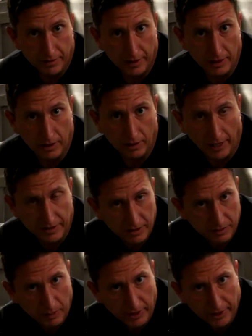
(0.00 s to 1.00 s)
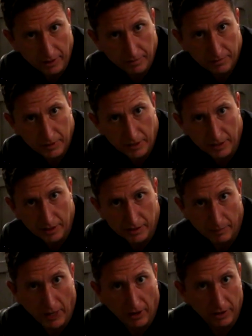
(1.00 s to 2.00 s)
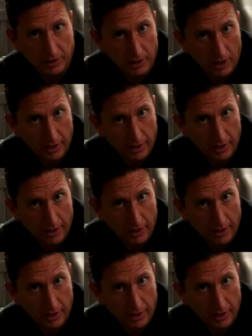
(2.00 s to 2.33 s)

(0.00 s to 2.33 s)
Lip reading: the license plate is about in